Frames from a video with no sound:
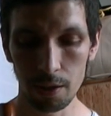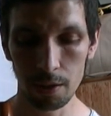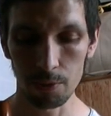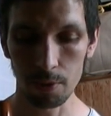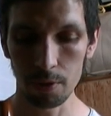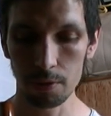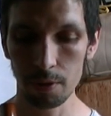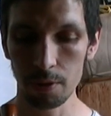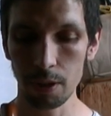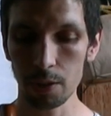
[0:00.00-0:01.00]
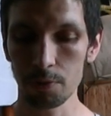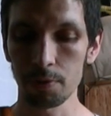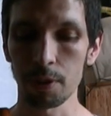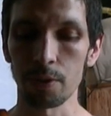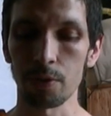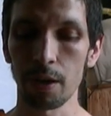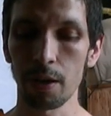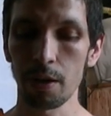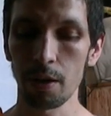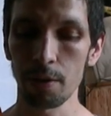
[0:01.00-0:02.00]
And we'll go to the next phrase, he,
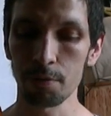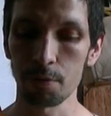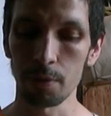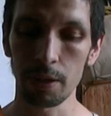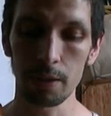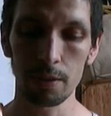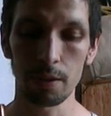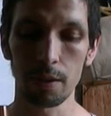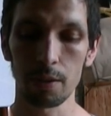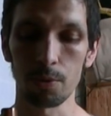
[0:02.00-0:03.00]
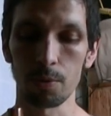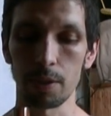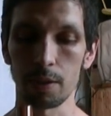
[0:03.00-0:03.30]
he, fu, e, e-u, e.